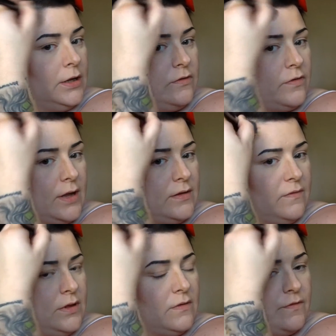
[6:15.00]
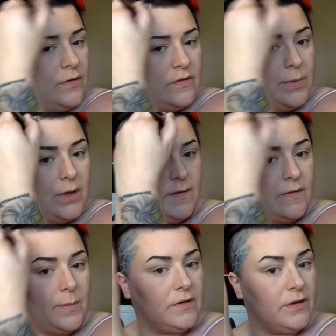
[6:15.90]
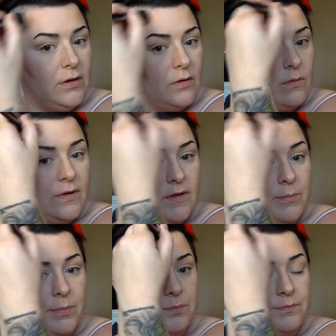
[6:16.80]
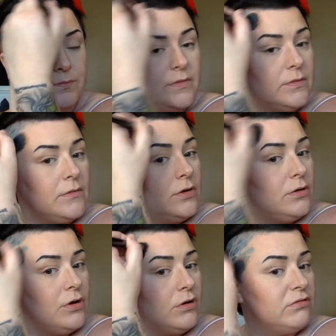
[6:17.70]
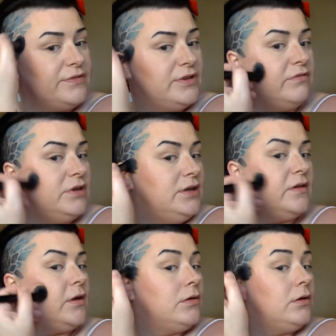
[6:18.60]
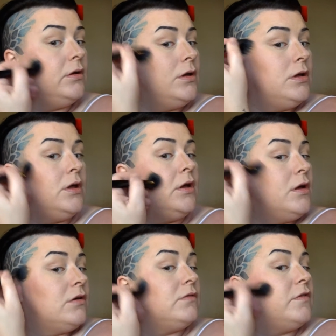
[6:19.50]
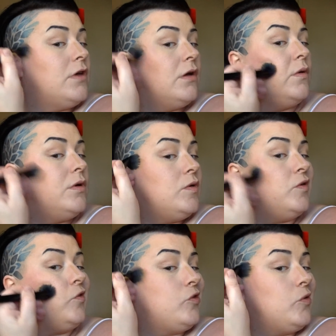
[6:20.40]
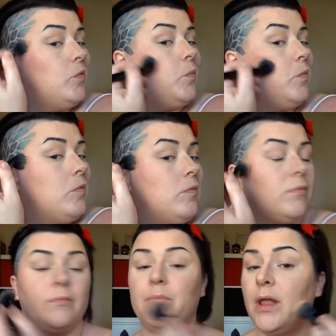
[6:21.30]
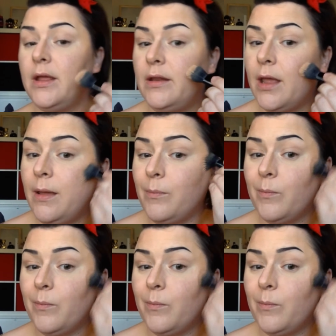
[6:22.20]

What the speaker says: attractive in the first place, especially not when it's colour of a Dorito. So just blend that.